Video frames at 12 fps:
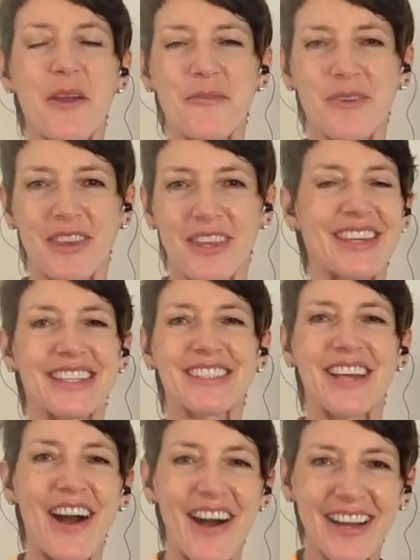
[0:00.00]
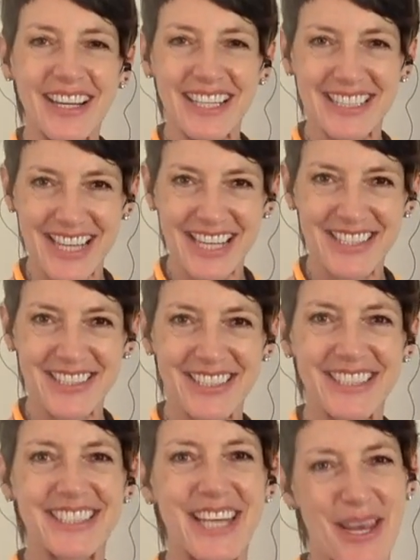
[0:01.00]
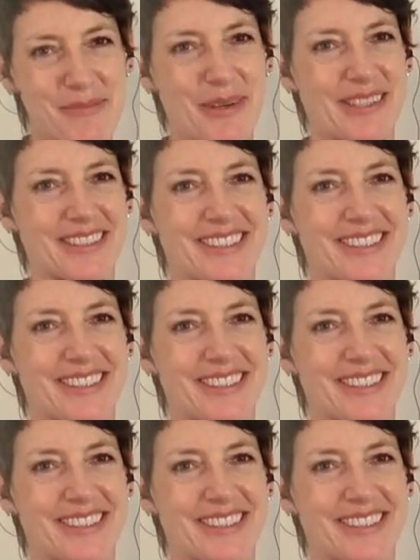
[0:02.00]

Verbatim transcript: with the tongue tension tamer.